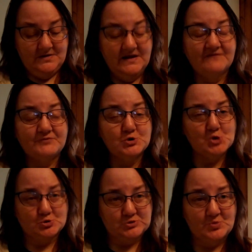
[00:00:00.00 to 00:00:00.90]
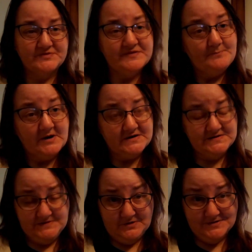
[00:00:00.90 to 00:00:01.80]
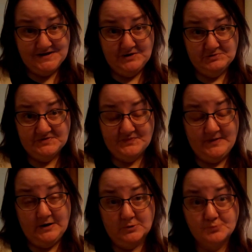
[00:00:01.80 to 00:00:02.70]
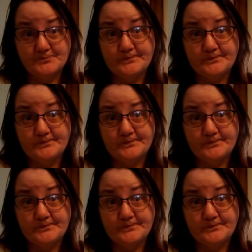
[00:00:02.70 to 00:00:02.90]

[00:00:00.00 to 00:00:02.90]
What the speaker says: If you don't know what the bug and dog hair is about,